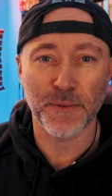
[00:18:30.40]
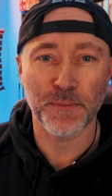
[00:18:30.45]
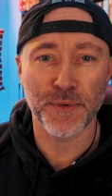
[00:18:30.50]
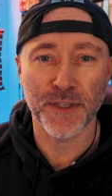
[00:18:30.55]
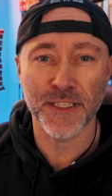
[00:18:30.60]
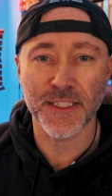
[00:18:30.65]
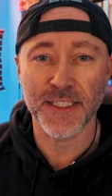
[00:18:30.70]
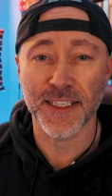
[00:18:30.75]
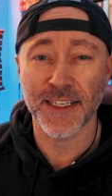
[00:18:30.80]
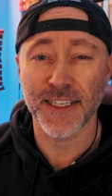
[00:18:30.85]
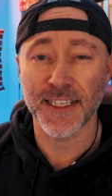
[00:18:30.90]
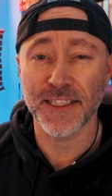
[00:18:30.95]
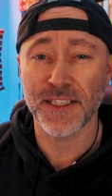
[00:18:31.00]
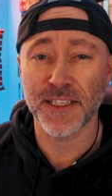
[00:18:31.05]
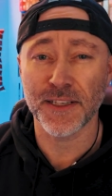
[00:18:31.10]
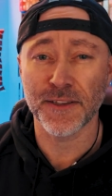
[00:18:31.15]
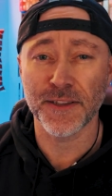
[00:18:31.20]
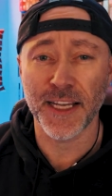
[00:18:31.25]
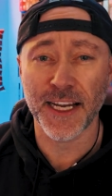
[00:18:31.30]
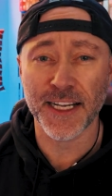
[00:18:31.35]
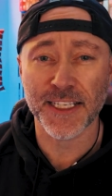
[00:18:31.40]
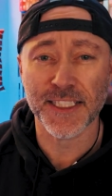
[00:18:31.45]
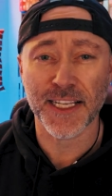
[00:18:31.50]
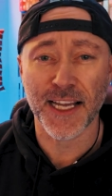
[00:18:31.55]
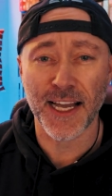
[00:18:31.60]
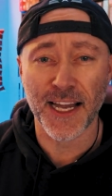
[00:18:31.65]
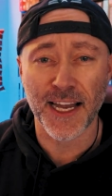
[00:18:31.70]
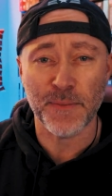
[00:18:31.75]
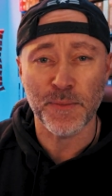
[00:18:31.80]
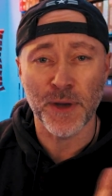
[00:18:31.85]
But until next
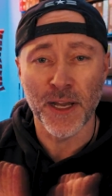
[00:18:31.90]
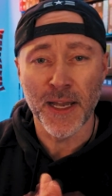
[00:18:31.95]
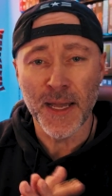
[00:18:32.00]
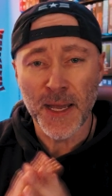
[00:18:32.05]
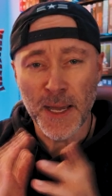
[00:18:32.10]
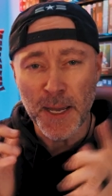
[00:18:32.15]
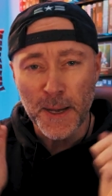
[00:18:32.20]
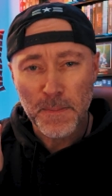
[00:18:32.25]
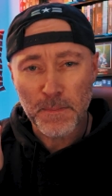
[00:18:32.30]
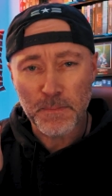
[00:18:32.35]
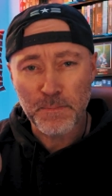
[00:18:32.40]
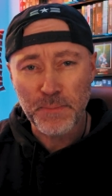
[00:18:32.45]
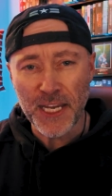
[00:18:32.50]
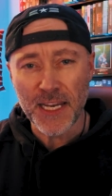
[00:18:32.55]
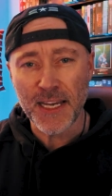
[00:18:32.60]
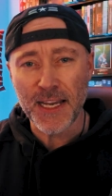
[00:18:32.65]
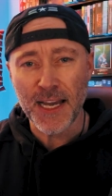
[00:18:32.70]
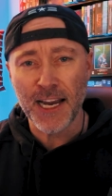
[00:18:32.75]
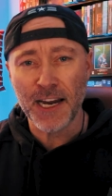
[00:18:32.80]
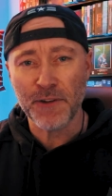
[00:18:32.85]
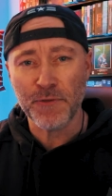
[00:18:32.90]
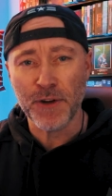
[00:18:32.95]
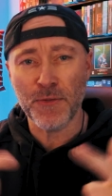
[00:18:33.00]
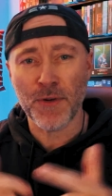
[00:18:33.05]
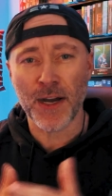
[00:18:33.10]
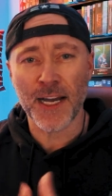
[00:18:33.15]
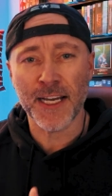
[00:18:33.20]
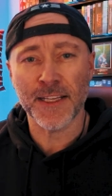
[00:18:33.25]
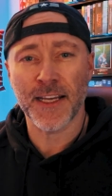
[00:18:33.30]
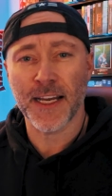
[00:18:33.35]
time, be kind,
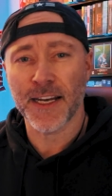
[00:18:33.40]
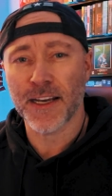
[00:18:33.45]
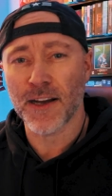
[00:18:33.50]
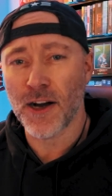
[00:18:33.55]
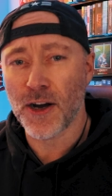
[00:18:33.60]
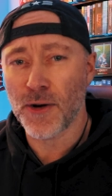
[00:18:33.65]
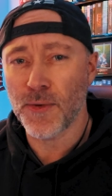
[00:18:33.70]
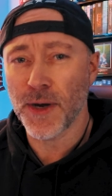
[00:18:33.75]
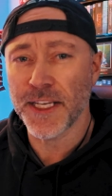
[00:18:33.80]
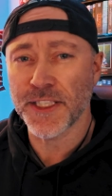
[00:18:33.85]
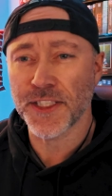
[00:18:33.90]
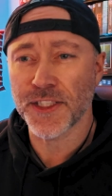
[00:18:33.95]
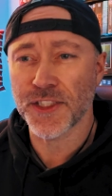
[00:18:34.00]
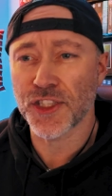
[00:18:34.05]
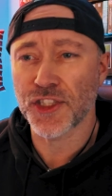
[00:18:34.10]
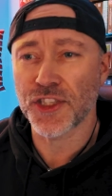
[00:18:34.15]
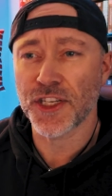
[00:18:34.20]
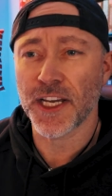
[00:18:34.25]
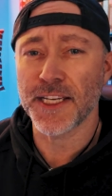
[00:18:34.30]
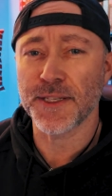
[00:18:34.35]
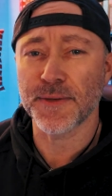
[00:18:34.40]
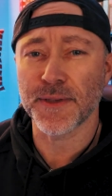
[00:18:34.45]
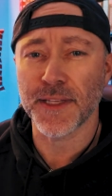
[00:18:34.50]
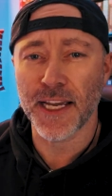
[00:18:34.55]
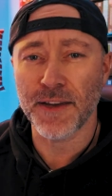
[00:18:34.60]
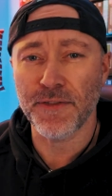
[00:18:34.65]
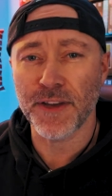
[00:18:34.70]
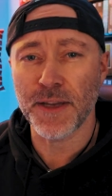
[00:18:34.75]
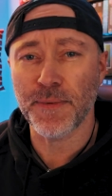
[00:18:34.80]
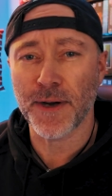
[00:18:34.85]
rewind like always. This is Chase with
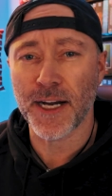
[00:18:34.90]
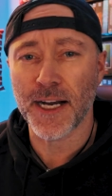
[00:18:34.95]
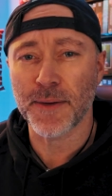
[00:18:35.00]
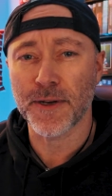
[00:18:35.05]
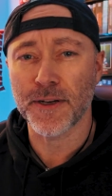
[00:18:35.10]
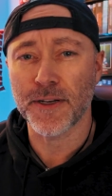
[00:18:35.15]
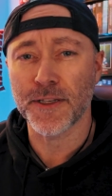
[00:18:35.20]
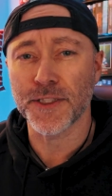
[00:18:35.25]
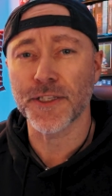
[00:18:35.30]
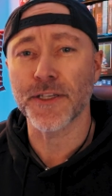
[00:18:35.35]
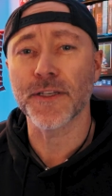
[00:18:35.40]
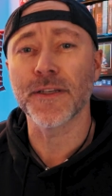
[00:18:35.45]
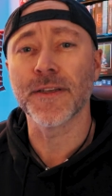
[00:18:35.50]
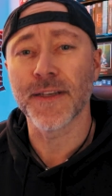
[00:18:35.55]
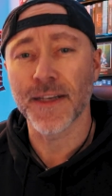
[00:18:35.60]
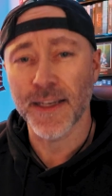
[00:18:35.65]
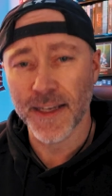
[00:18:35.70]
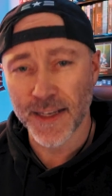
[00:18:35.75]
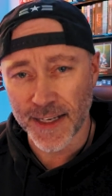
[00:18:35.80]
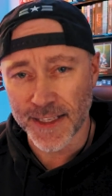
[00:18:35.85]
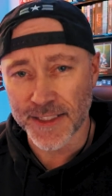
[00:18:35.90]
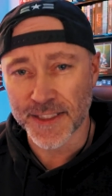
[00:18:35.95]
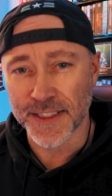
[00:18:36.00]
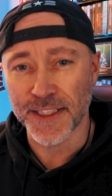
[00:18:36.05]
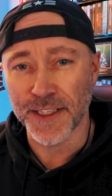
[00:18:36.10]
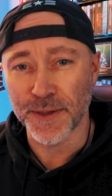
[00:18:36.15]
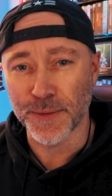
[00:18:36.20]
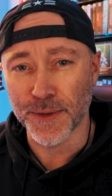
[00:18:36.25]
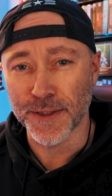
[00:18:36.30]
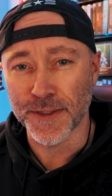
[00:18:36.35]
AV Pop Culture, and I'll see
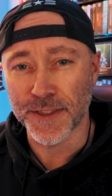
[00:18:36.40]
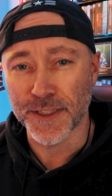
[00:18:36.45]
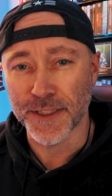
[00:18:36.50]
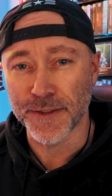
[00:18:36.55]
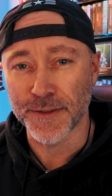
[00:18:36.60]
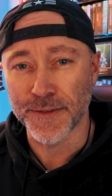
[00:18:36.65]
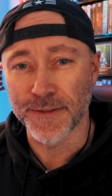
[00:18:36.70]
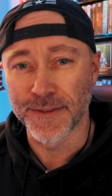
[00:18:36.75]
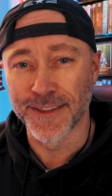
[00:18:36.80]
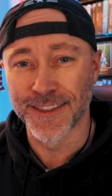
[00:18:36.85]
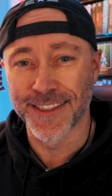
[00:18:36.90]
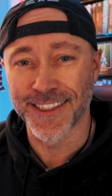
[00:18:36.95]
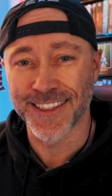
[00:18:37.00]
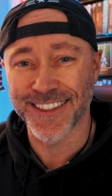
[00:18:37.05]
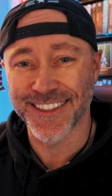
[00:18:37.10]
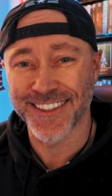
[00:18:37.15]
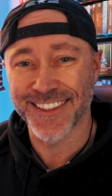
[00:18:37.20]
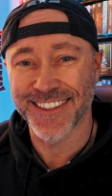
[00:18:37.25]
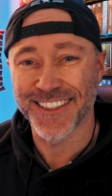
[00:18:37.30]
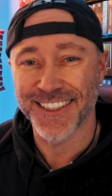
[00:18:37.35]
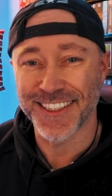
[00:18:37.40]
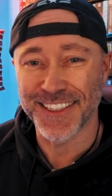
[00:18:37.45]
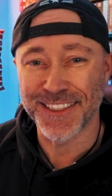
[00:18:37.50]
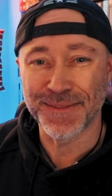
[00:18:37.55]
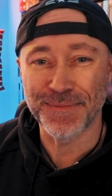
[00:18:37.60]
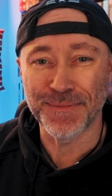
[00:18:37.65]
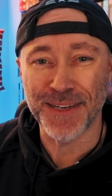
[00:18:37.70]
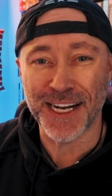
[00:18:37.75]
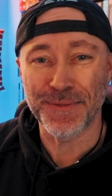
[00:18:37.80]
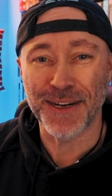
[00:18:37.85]
you real soon.
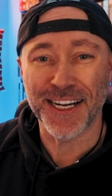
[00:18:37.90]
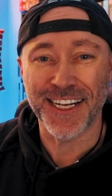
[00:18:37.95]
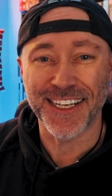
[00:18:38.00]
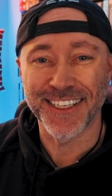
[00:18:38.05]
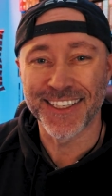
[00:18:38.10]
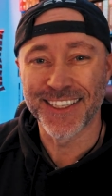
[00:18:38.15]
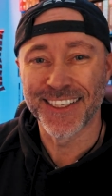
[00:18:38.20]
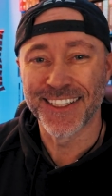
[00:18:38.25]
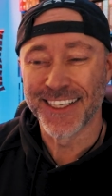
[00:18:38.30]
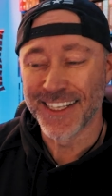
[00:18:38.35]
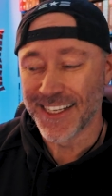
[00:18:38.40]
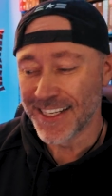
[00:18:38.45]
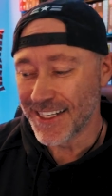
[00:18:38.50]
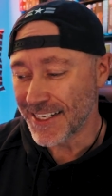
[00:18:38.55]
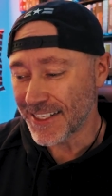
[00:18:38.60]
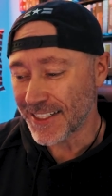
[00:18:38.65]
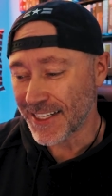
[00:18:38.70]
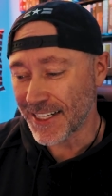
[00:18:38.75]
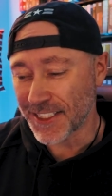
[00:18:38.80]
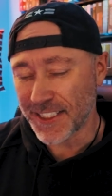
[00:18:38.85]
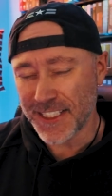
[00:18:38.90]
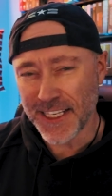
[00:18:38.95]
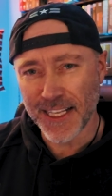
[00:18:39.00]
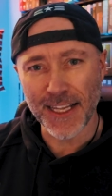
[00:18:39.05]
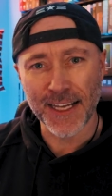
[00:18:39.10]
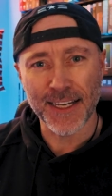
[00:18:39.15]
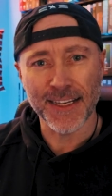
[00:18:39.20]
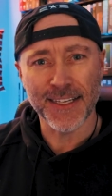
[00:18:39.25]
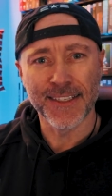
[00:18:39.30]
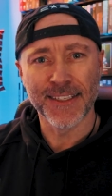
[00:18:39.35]
Bye-bye. Godzilla.
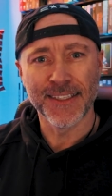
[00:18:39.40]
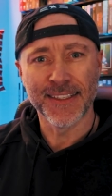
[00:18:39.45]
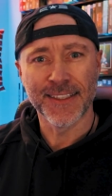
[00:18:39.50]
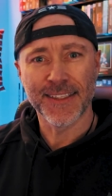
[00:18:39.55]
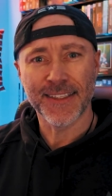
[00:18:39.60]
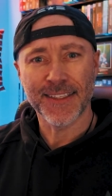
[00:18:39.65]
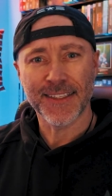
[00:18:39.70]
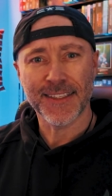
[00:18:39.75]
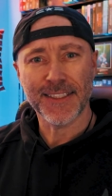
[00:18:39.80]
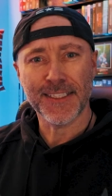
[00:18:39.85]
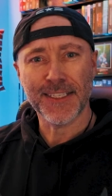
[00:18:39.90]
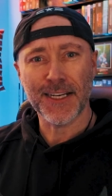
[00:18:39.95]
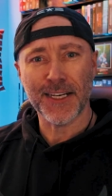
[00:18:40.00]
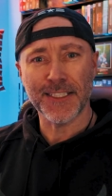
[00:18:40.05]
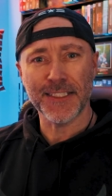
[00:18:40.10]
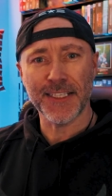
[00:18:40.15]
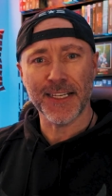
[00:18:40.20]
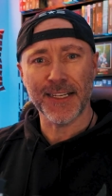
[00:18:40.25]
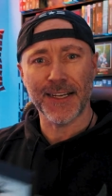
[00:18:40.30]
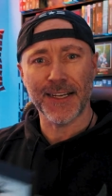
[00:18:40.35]
Godzilla.